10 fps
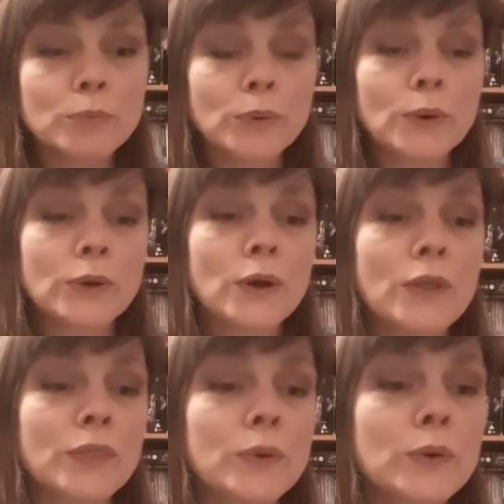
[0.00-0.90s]
borne
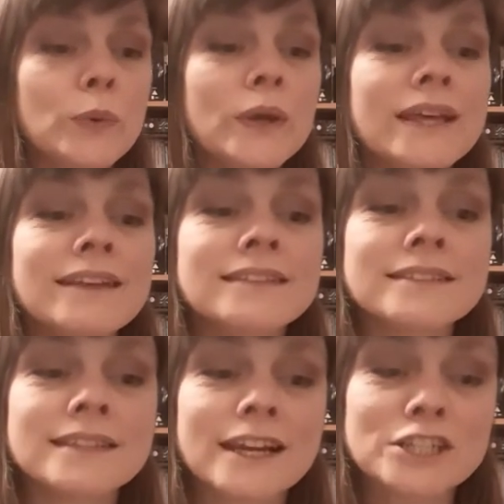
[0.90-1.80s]
on the
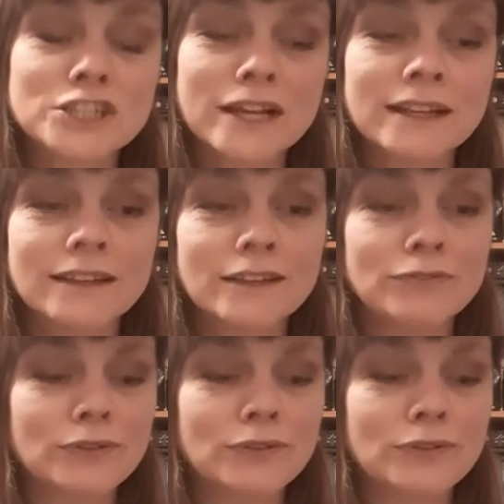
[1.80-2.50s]
wind and gently